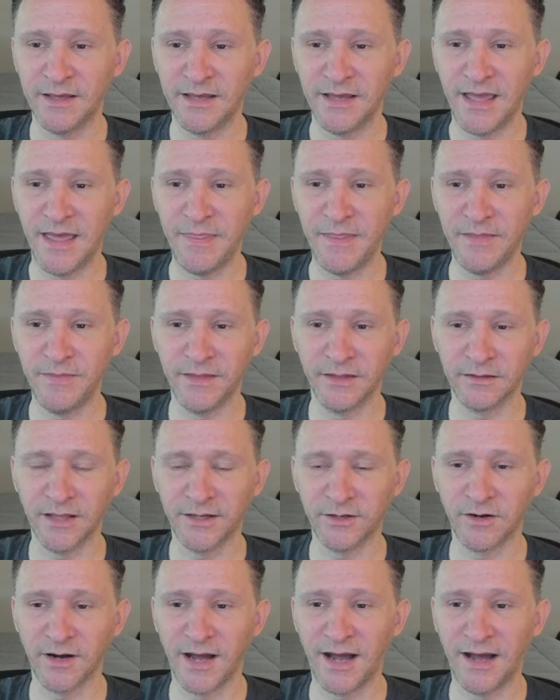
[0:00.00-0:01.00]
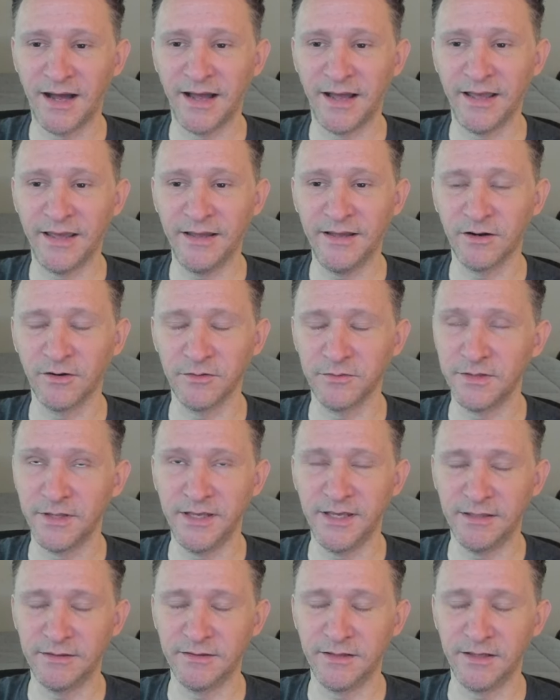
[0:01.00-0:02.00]
And then the letter I, or
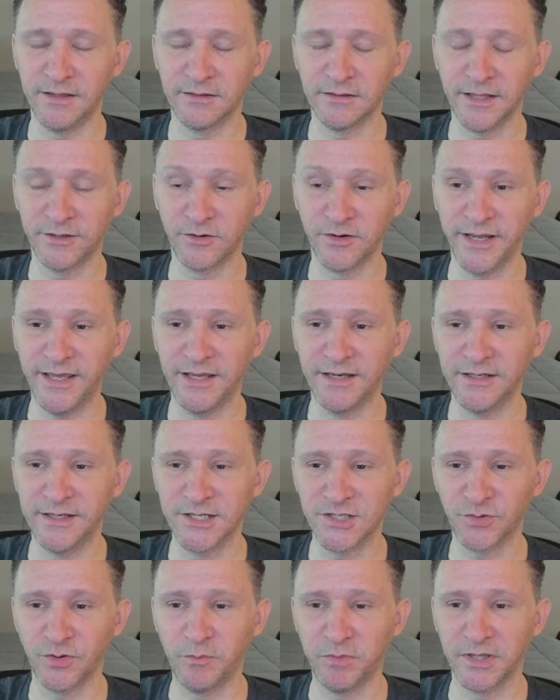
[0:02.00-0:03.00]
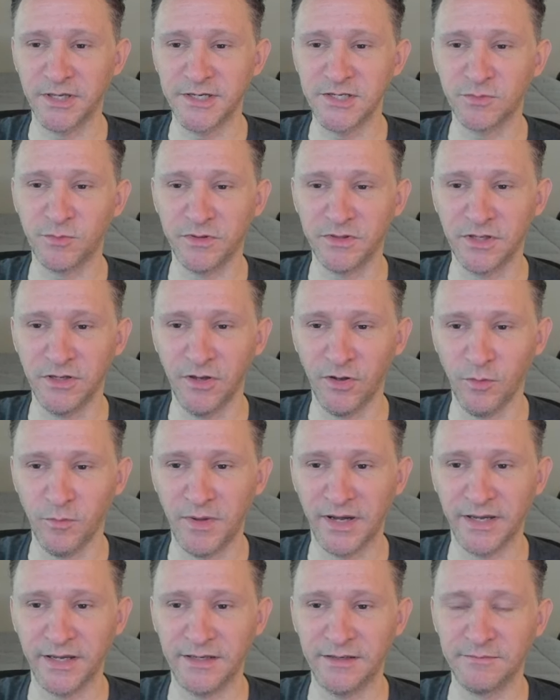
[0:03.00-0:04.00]
the letter N, gets replaced with the null
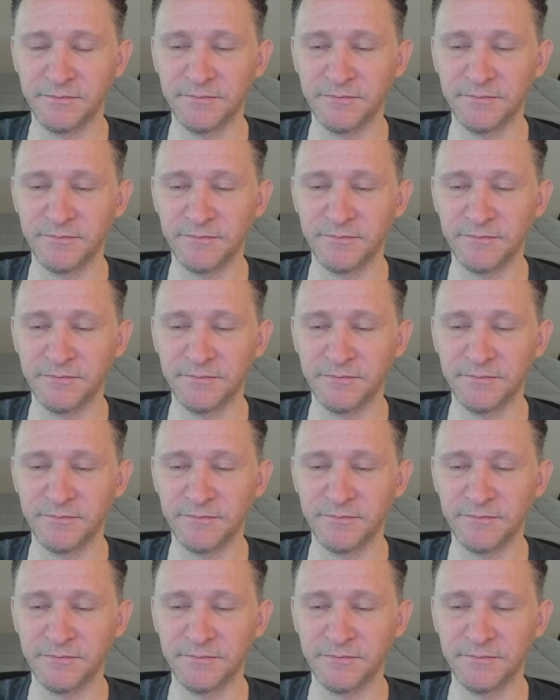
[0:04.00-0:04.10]
byte.